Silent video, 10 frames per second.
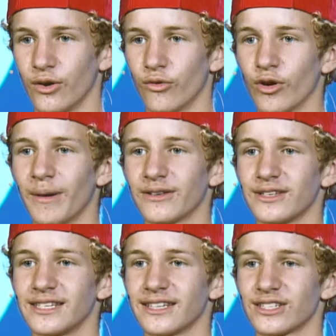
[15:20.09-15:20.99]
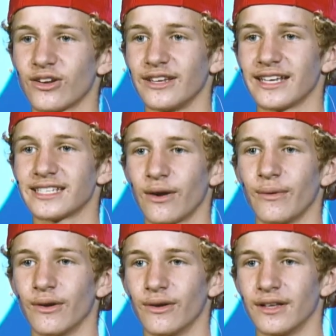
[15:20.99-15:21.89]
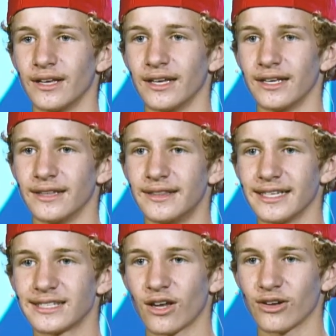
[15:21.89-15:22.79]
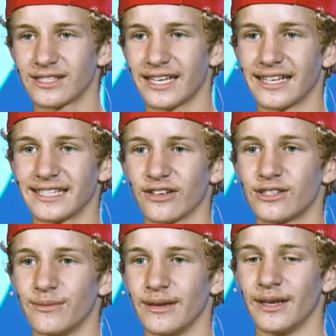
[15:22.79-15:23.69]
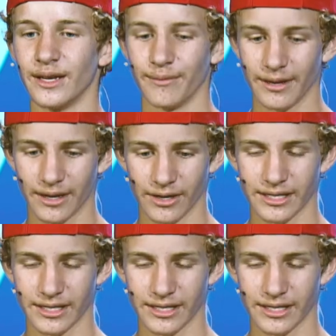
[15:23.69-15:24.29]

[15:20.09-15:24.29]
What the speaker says: We're about to sing the song, Yes I Will. This song stands out to me because